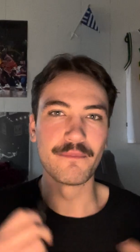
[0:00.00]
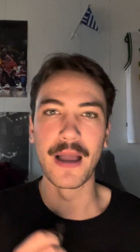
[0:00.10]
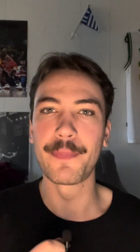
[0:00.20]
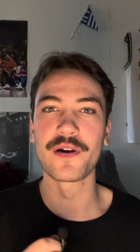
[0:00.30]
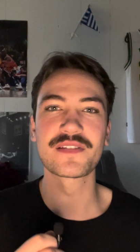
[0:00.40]

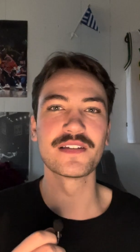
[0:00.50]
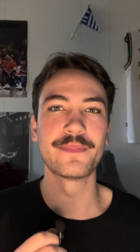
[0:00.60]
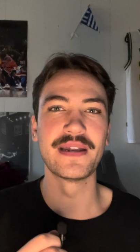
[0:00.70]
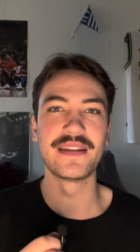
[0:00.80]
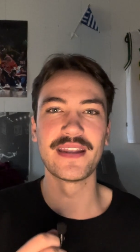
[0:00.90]
personal
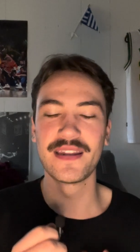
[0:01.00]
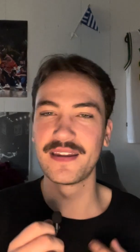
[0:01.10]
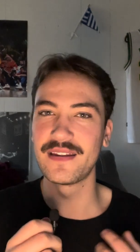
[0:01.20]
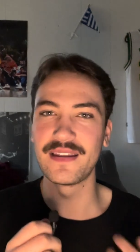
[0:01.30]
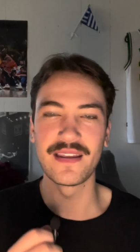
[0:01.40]

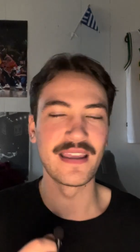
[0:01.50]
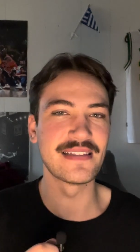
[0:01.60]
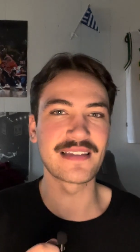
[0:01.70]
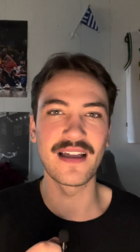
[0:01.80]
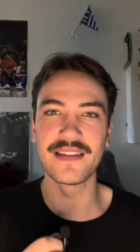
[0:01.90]
opinion,
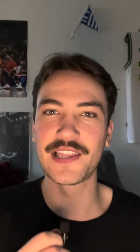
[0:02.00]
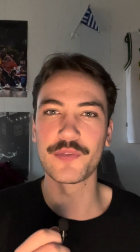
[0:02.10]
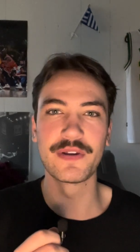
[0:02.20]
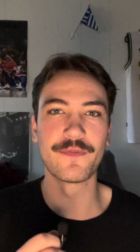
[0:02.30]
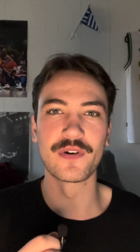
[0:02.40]
he's got like
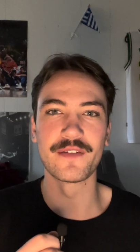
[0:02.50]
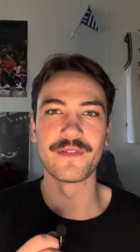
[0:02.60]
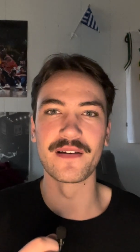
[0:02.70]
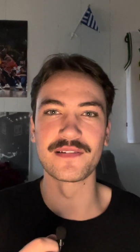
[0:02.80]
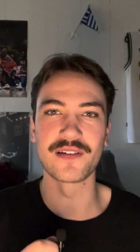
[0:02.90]
3-4
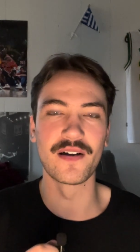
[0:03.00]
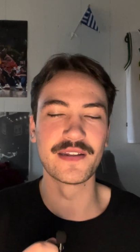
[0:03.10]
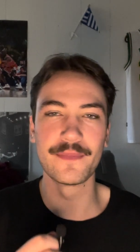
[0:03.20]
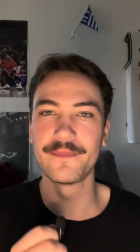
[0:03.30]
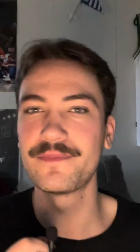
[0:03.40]
defenders on
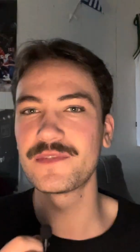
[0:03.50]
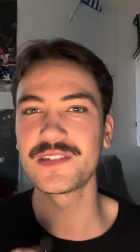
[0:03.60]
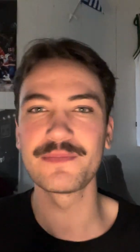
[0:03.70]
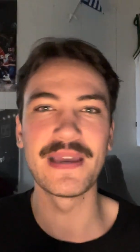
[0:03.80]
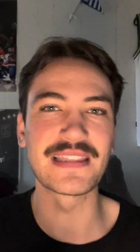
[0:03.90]
him. Just make the